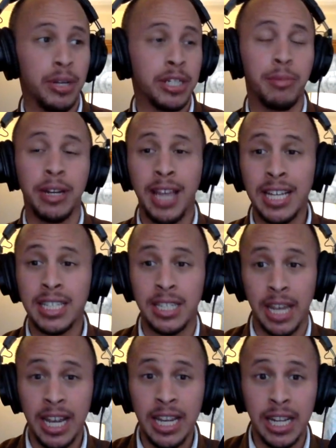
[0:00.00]
Bitch, my
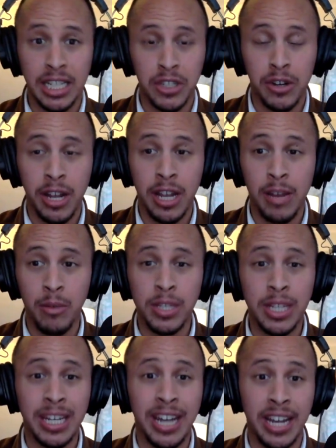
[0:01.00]
last day yesterday, it
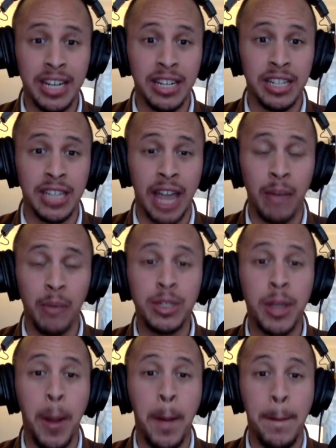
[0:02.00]
was in the 90s. I
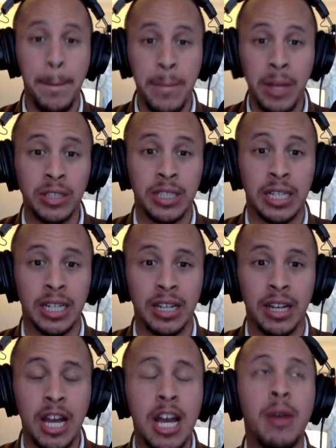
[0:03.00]
was melting.